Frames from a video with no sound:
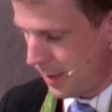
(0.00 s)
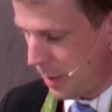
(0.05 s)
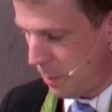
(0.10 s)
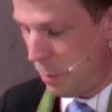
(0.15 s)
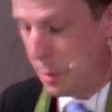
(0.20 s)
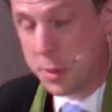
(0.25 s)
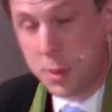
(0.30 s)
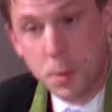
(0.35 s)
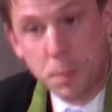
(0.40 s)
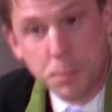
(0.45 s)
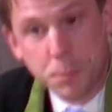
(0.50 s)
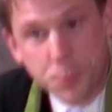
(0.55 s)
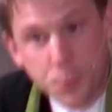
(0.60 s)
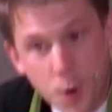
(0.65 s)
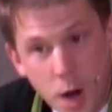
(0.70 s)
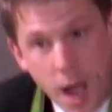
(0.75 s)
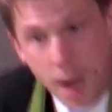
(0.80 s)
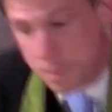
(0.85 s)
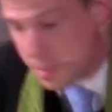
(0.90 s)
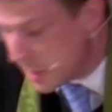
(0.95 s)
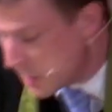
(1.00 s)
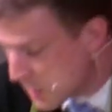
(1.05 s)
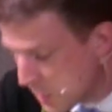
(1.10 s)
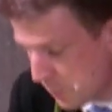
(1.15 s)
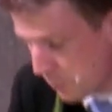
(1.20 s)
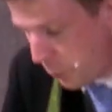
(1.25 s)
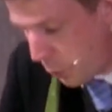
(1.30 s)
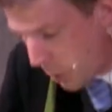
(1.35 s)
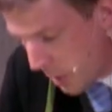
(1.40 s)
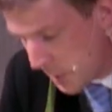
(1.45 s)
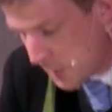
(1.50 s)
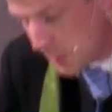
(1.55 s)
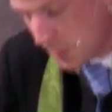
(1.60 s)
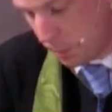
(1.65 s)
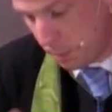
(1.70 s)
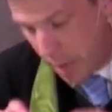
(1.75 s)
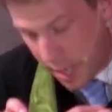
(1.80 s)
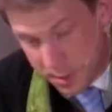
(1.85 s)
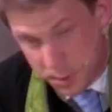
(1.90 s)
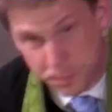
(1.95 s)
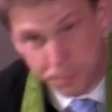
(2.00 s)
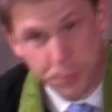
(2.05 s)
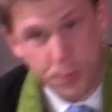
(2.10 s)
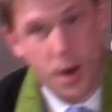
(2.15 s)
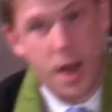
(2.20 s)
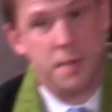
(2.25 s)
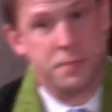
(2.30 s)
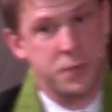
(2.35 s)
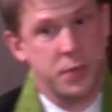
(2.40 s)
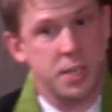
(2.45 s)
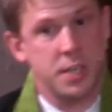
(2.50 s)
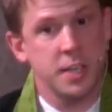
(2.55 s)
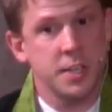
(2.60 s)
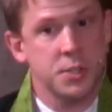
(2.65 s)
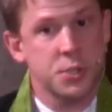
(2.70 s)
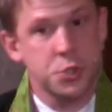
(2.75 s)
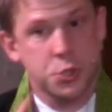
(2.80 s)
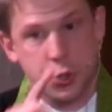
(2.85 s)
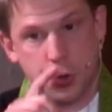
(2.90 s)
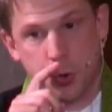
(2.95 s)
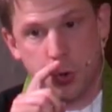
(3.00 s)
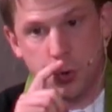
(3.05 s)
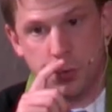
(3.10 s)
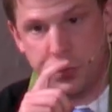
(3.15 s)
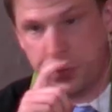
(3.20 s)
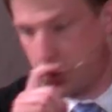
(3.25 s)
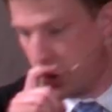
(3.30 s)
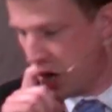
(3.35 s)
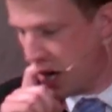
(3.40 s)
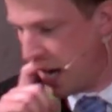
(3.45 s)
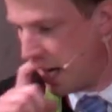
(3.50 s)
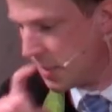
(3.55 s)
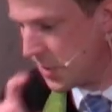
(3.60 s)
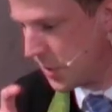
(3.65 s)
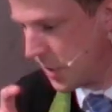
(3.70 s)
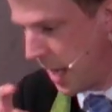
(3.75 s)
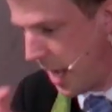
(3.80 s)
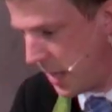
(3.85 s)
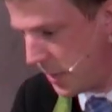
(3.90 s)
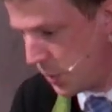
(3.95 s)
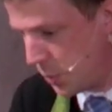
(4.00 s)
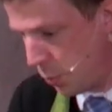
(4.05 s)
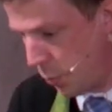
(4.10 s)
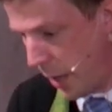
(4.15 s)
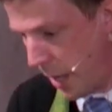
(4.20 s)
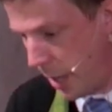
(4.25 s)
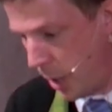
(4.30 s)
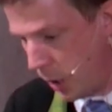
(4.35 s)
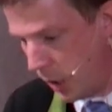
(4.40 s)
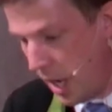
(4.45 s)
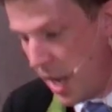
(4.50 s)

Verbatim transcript: But the promise voiced by the prophet is true for us as well.